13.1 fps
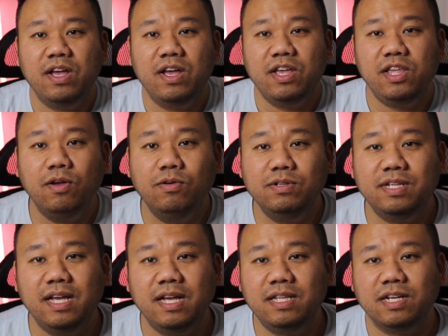
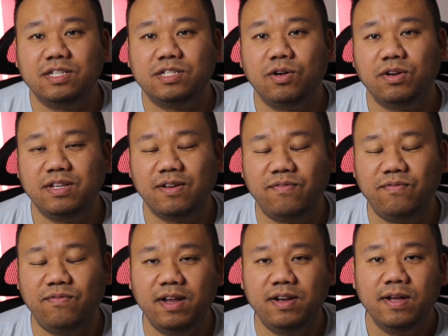using the StirTick
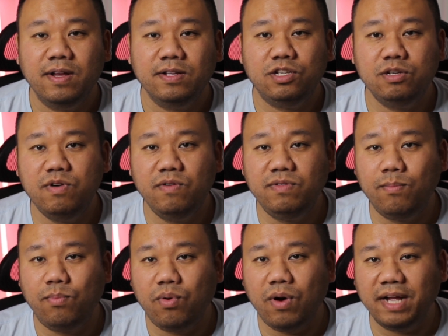FUD to move the
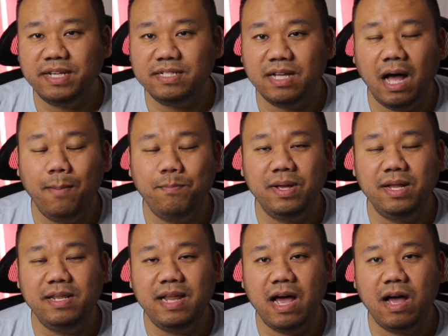prices up
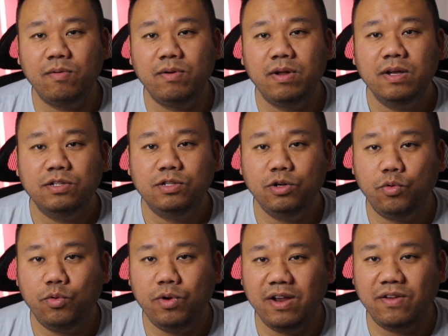and down to
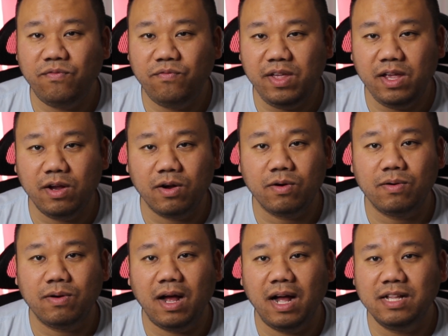create
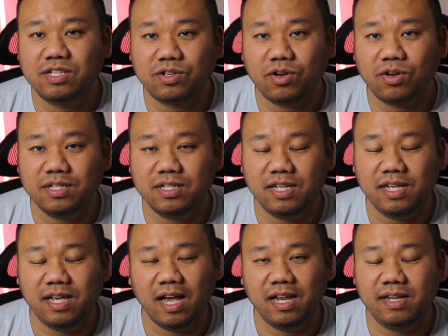fear,
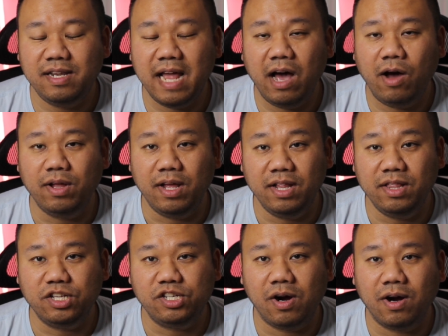uncertainty, and doubt in
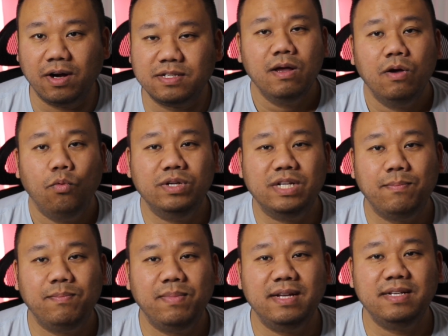the charts. With
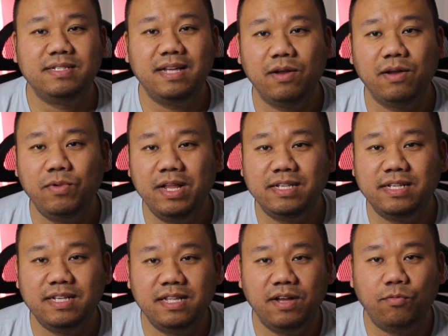that being said, we did
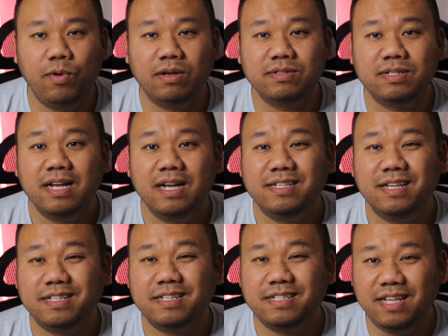see the whales
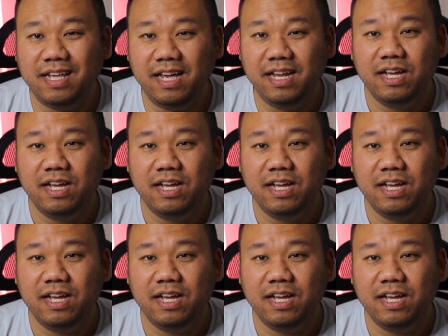succeed